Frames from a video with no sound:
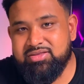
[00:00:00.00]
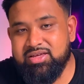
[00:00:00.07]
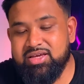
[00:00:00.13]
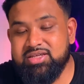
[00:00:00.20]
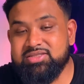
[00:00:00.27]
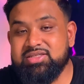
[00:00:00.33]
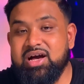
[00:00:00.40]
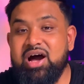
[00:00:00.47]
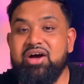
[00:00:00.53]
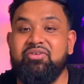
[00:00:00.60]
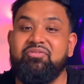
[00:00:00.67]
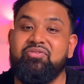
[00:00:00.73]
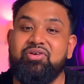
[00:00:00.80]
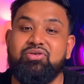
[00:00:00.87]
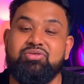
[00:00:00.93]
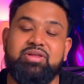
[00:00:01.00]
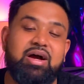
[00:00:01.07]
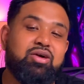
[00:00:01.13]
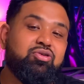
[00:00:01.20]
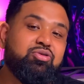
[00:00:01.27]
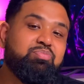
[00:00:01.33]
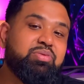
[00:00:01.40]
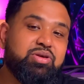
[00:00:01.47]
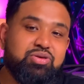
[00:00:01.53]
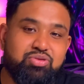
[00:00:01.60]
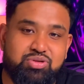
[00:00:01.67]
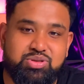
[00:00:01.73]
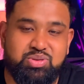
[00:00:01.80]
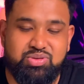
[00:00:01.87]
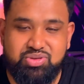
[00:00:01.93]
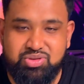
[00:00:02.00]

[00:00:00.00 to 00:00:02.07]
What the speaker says: things that I feel that could be useful